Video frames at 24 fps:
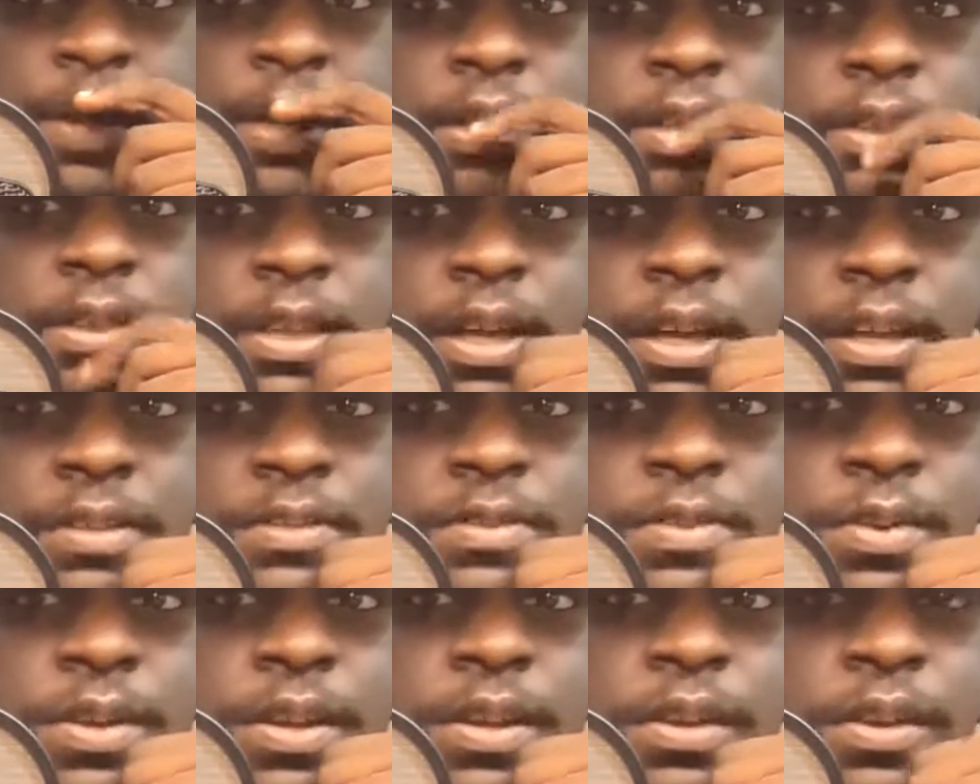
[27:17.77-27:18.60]
many
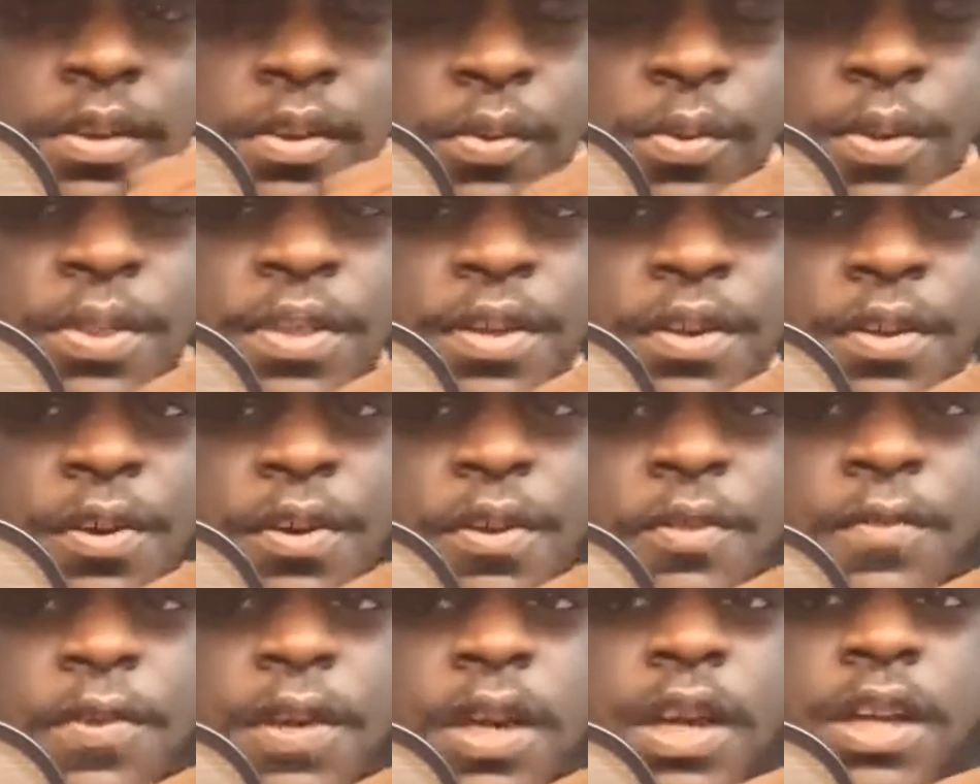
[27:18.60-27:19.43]
things you could do with a
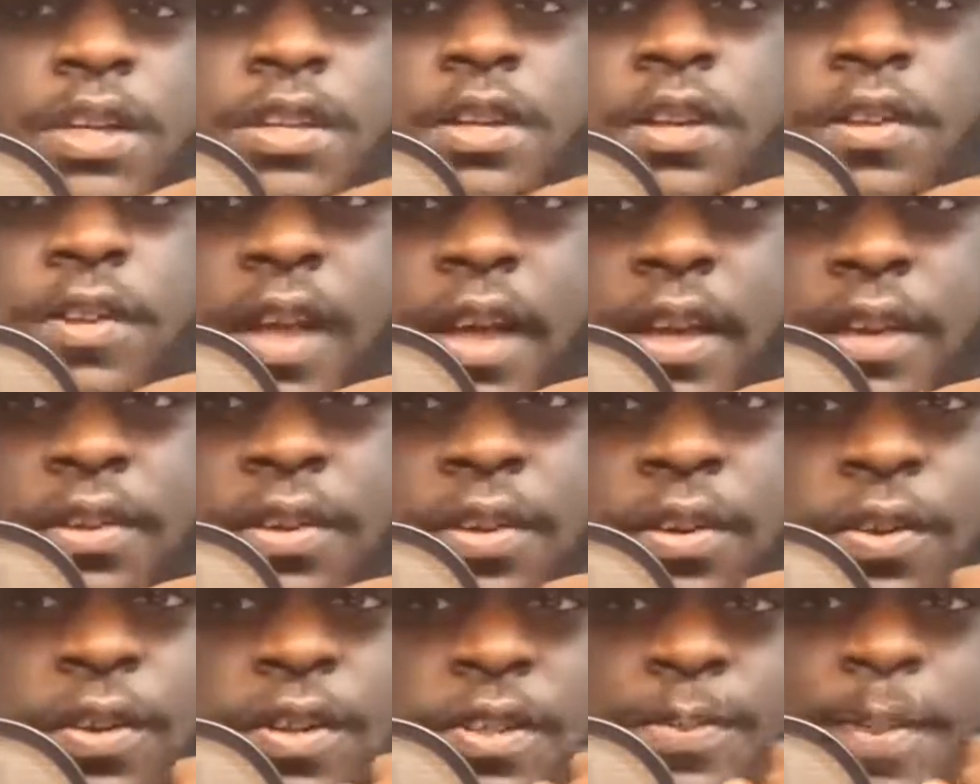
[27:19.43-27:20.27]
notification. Like
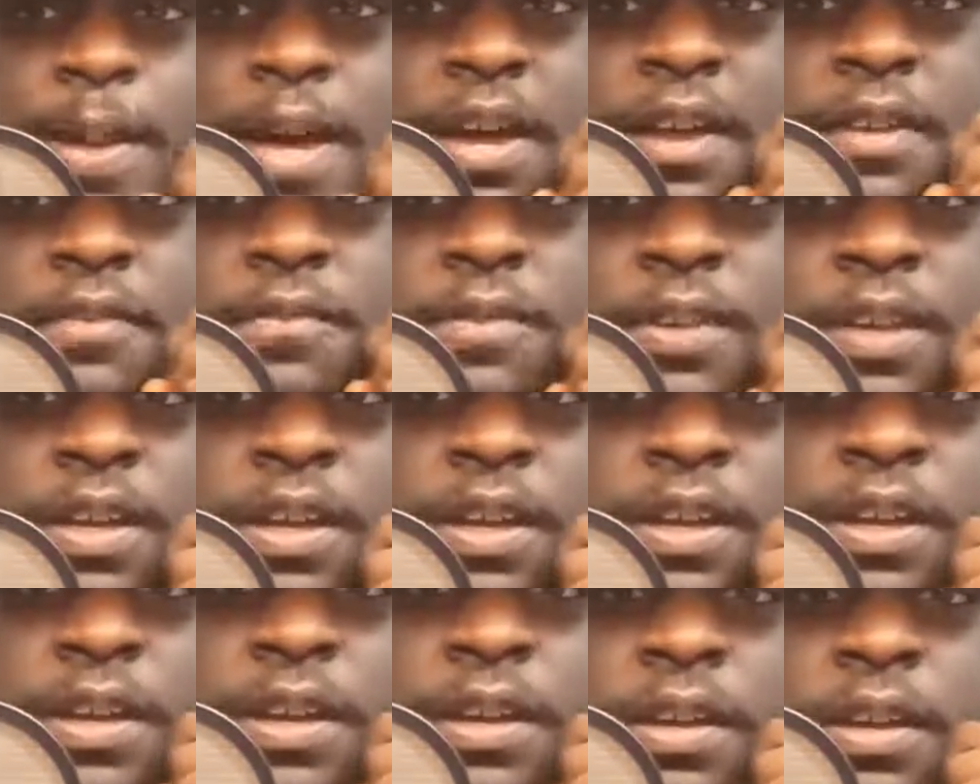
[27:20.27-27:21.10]
you could respond
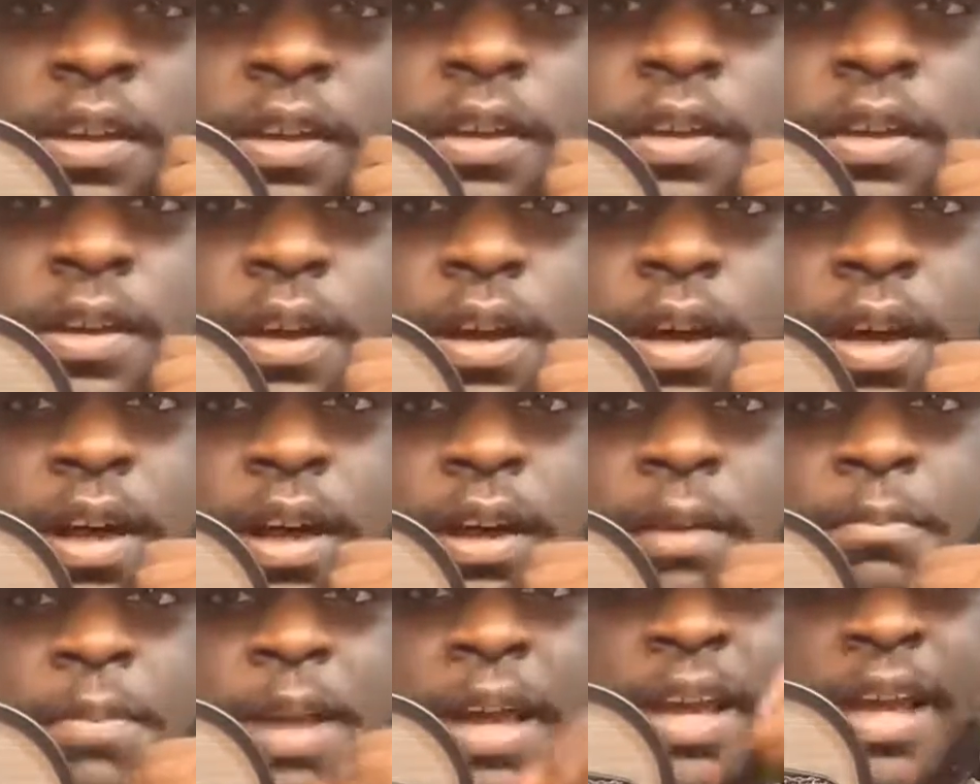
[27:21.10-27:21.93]
via
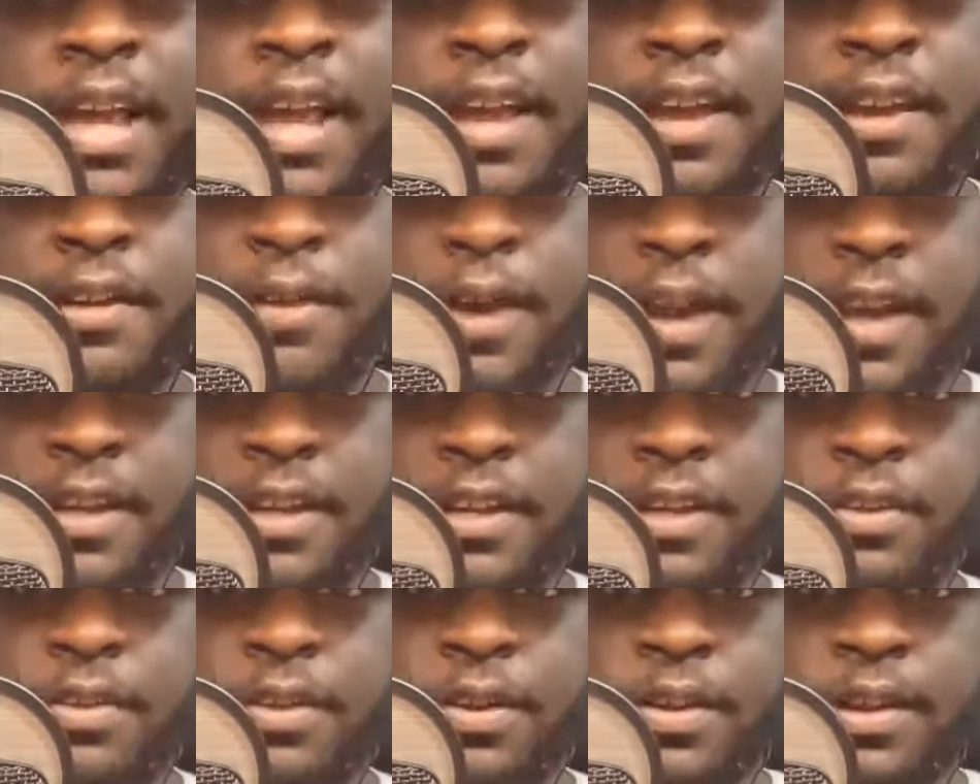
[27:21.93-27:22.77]
like
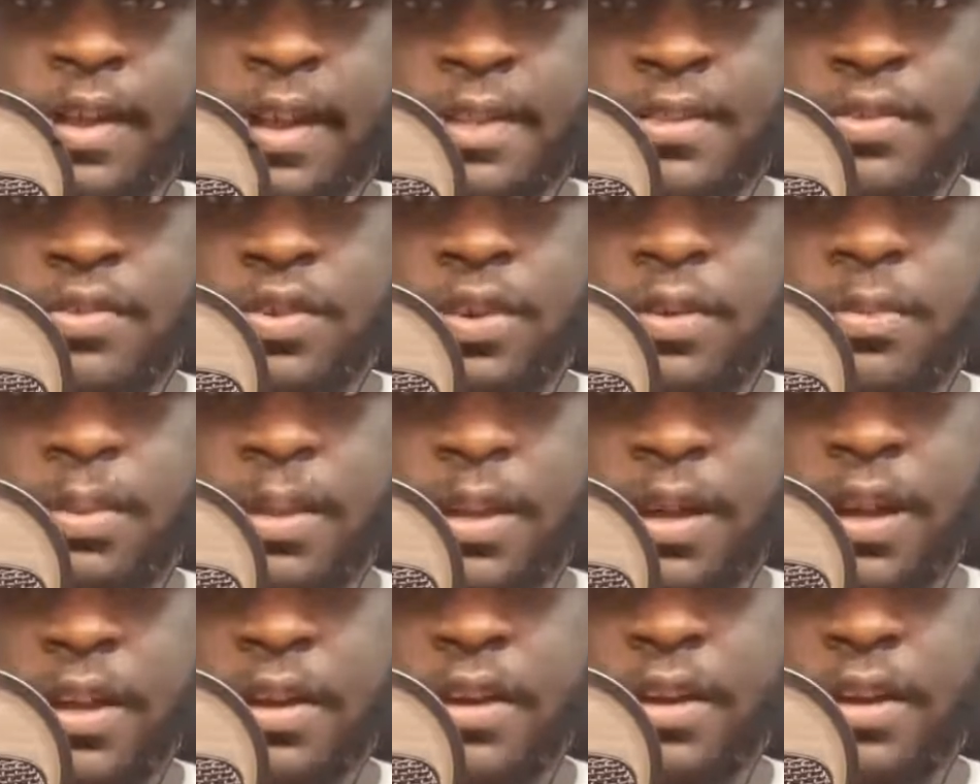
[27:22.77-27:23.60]
handwriting, you could like
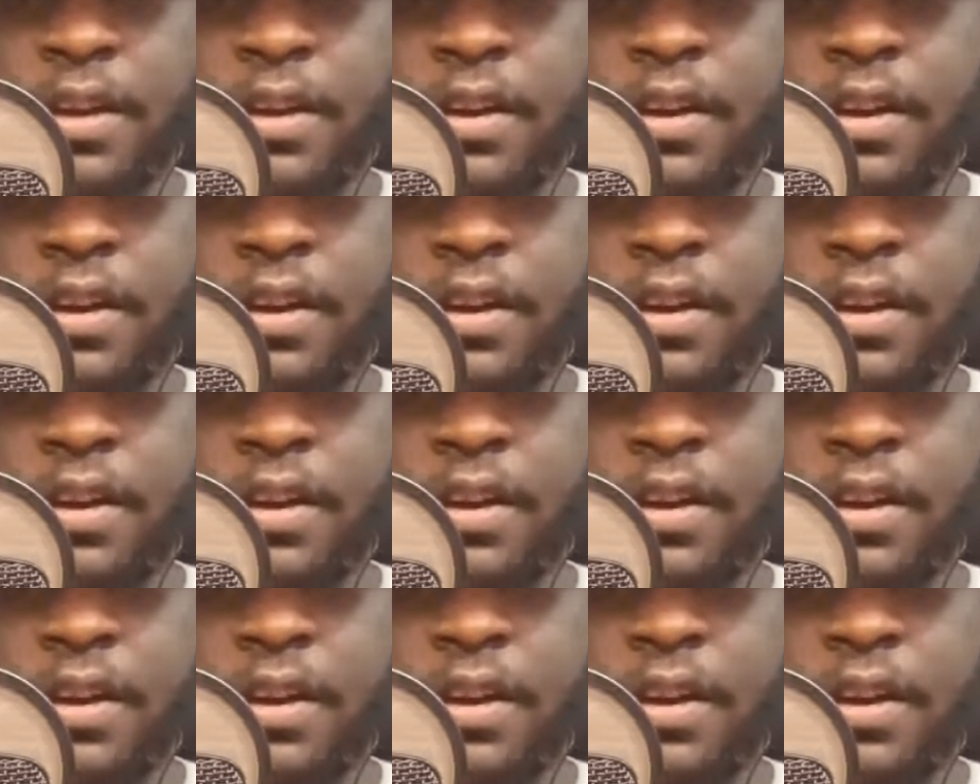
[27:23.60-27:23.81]
scribble on it